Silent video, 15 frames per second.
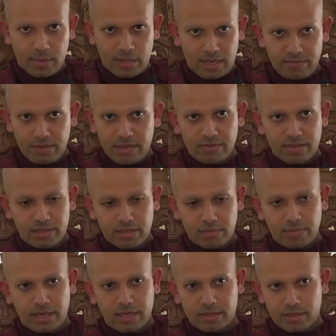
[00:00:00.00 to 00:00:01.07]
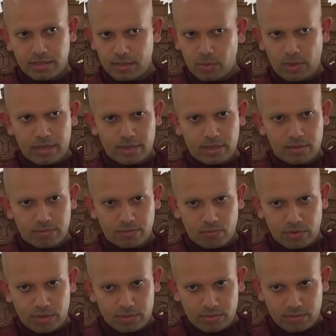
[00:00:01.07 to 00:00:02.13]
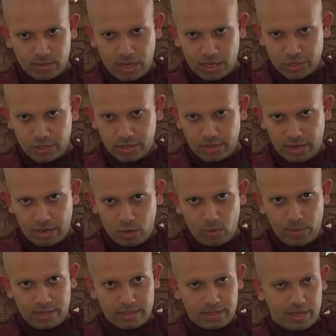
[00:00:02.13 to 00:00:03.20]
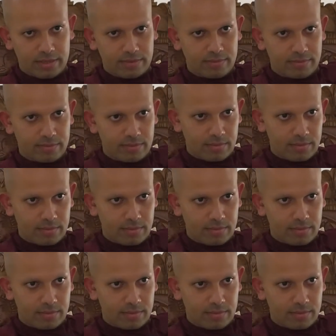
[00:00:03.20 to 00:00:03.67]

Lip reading: Even if it's simply, this is why, with young children I always say,